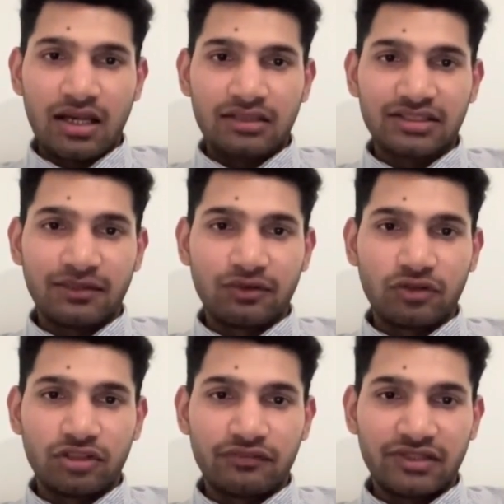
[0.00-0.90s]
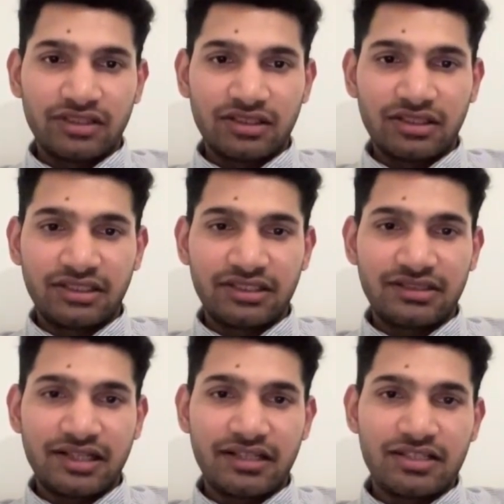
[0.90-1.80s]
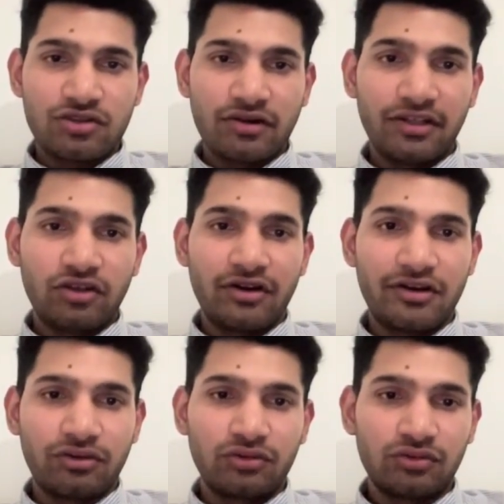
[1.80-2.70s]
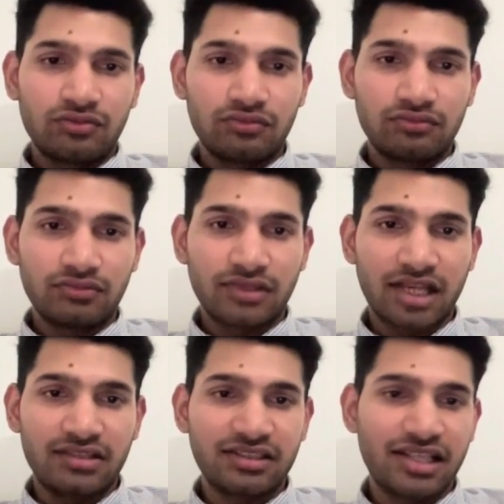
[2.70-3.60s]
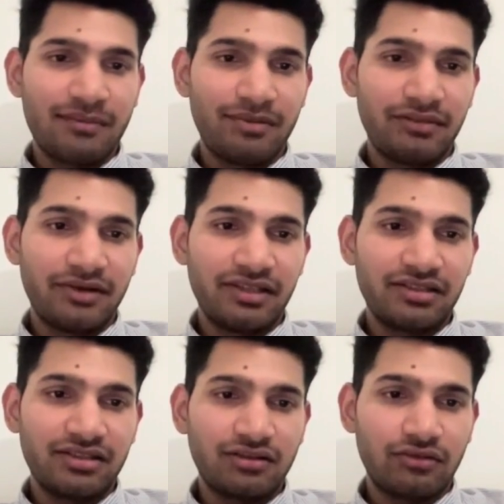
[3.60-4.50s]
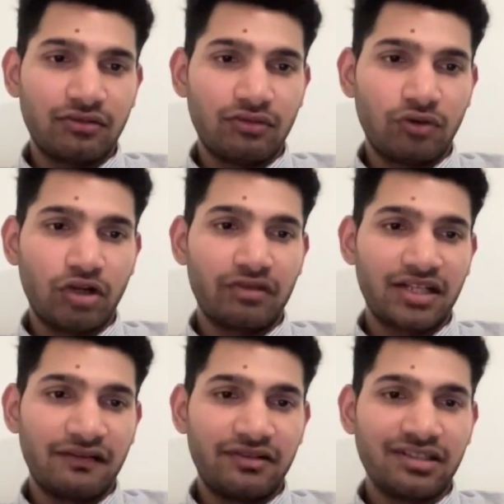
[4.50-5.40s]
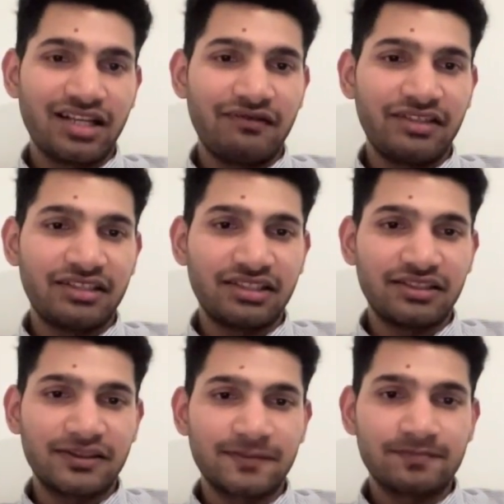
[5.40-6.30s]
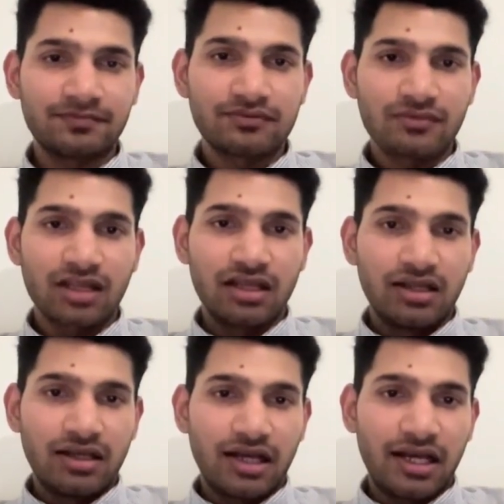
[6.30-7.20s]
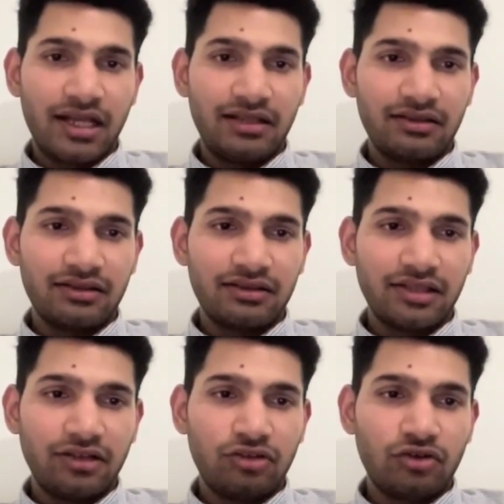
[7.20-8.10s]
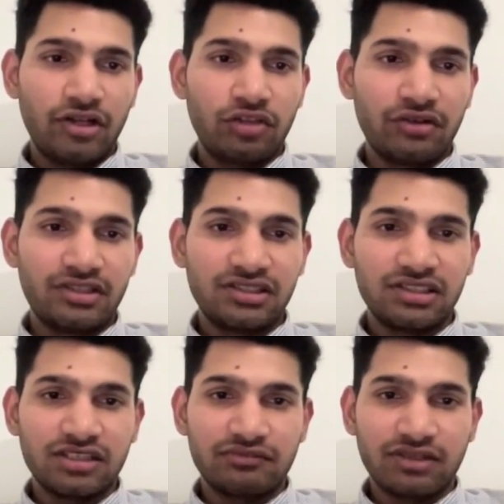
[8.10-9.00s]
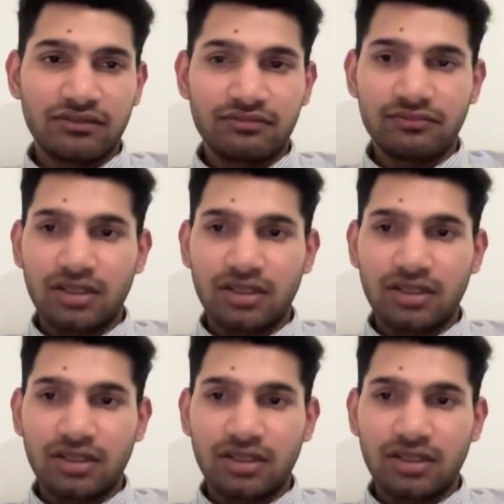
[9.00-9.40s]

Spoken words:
Same goes with other years, that is 2022 as a campaign manager. Whatever I've done, I've written here. And in 2023 as well.